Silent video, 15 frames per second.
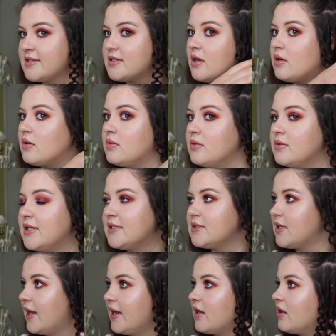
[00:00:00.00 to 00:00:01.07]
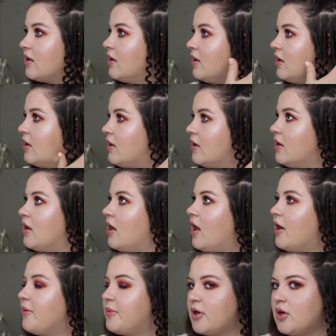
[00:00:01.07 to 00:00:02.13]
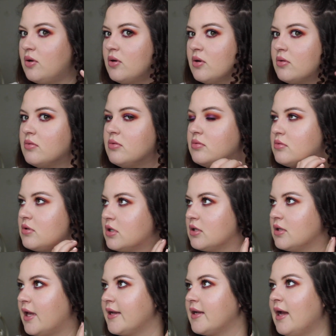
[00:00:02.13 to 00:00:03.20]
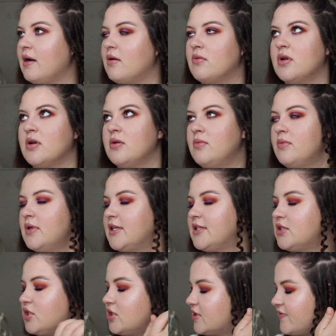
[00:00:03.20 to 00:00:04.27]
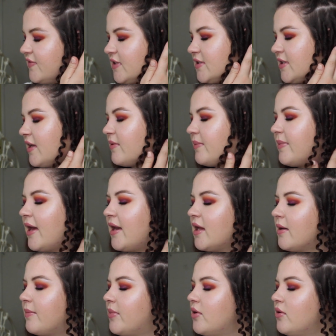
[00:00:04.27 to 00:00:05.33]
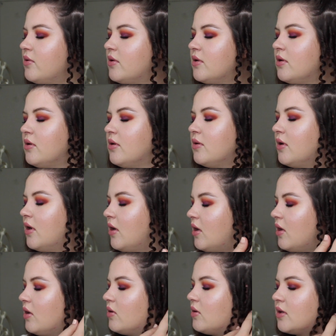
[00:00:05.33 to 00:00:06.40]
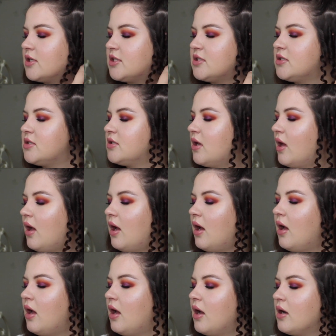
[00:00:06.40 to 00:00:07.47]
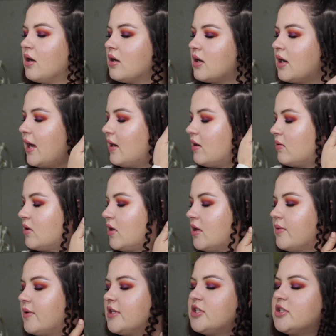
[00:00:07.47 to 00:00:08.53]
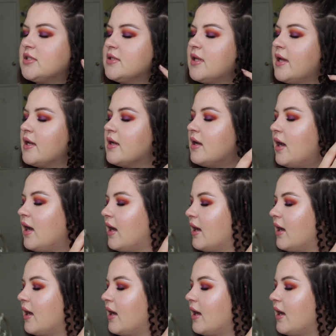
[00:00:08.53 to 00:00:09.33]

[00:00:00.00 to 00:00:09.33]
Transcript: So look, it's like a poodle, or like, I don't know, it just feels like petting a poodle or a dog, or I don't know, just like,